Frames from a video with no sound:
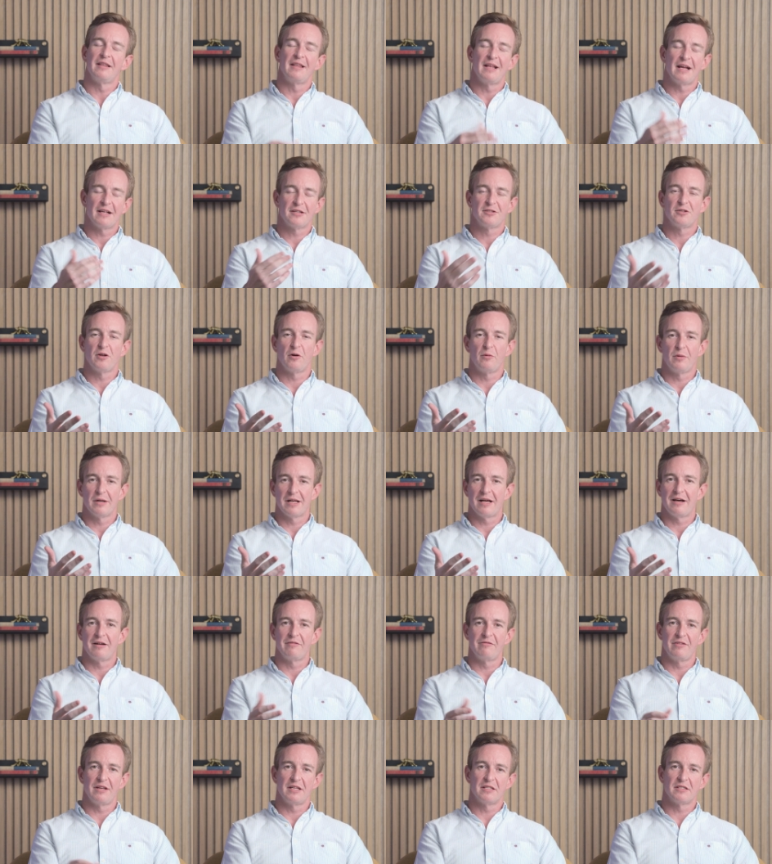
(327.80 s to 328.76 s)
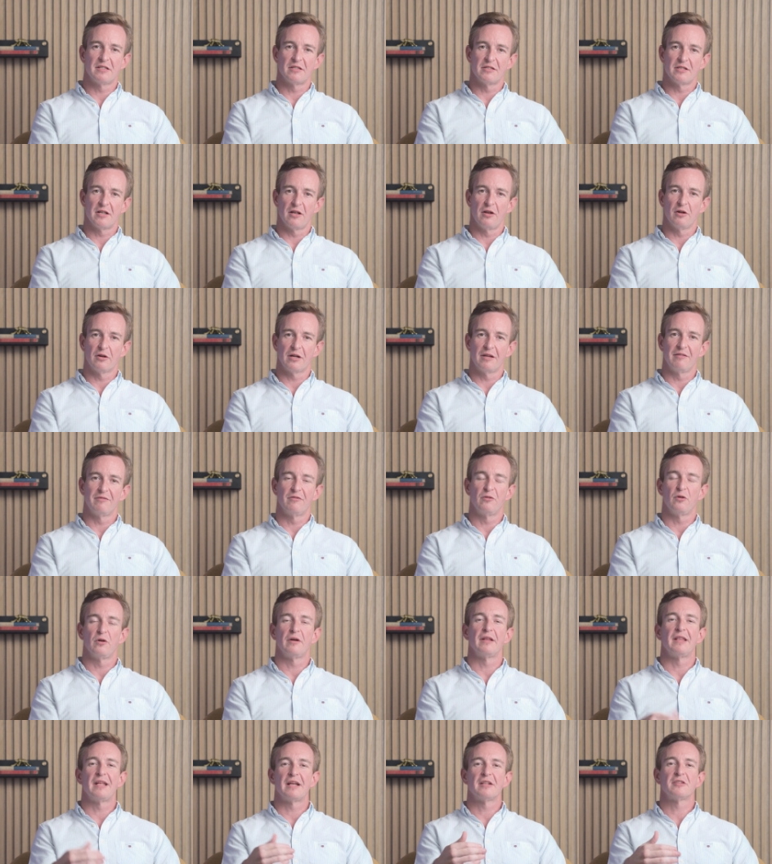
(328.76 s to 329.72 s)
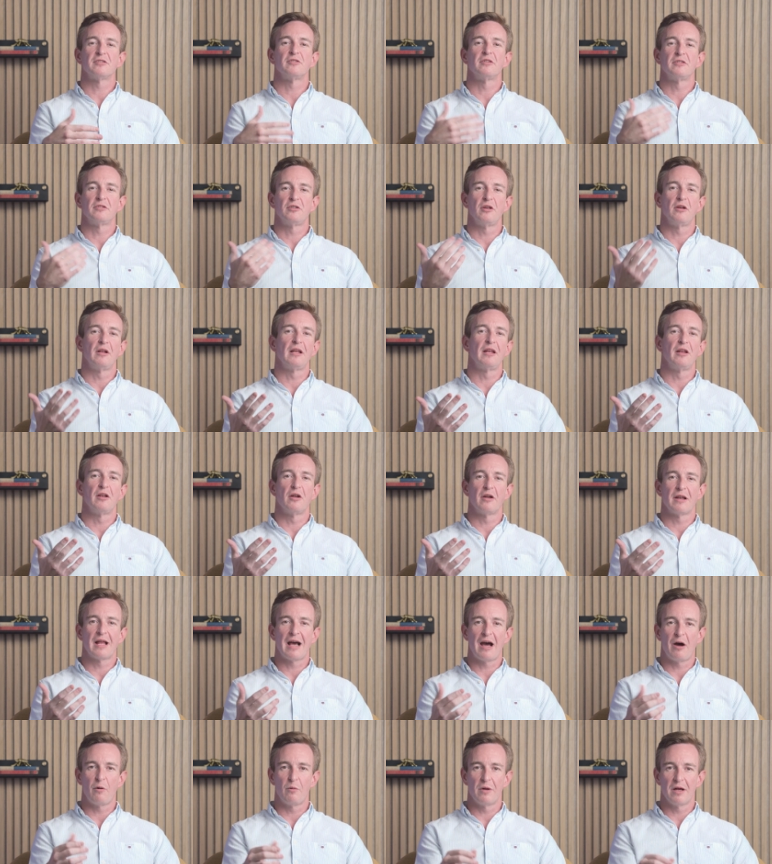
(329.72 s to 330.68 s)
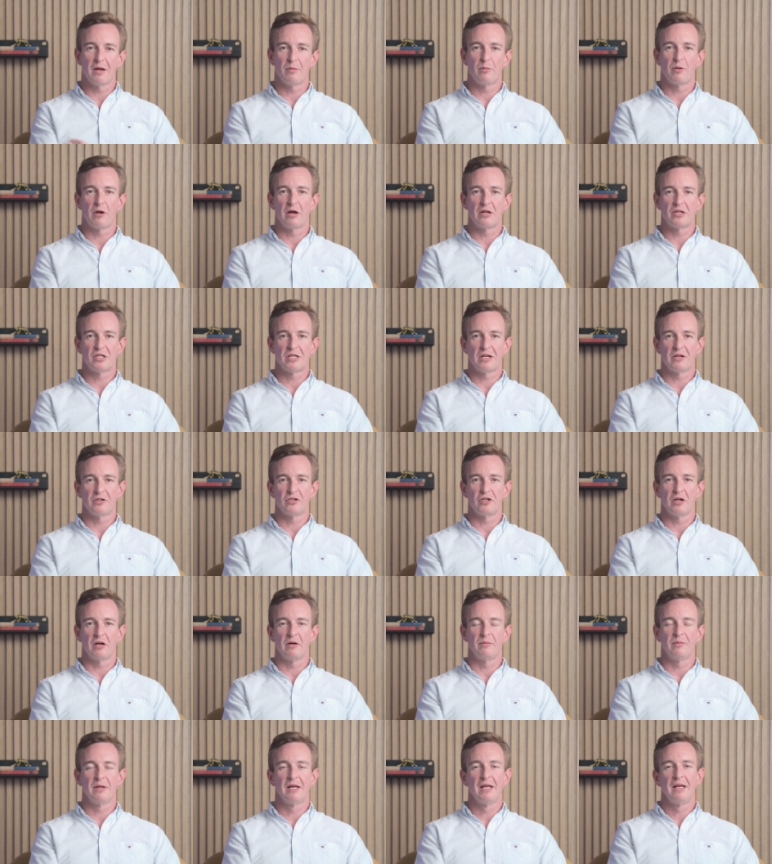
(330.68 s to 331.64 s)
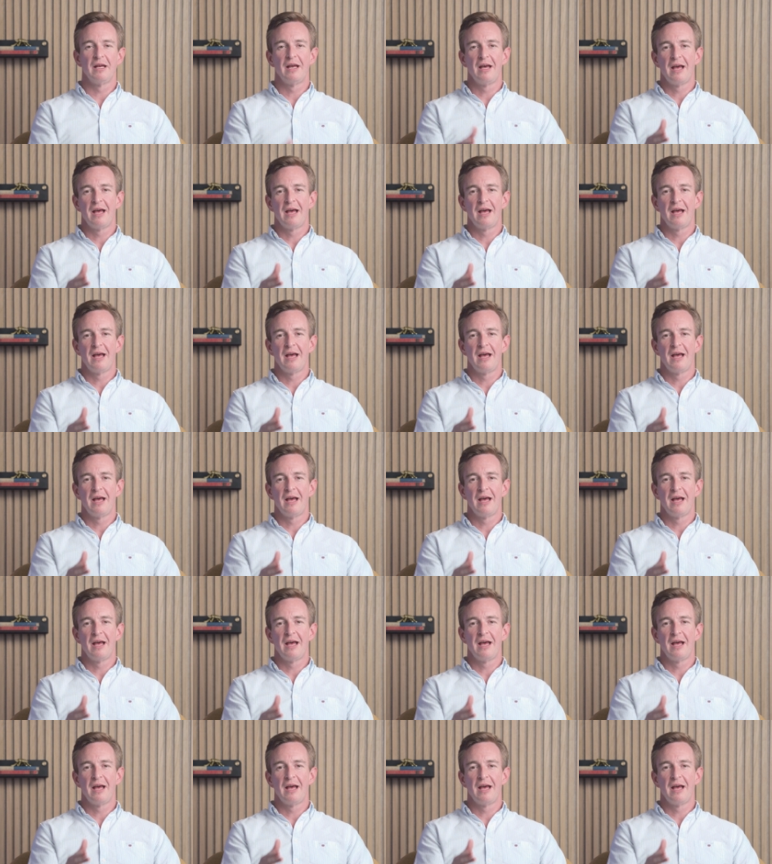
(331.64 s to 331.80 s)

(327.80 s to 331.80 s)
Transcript: That's not what our investors are looking for, and that's certainly not how we approach our job.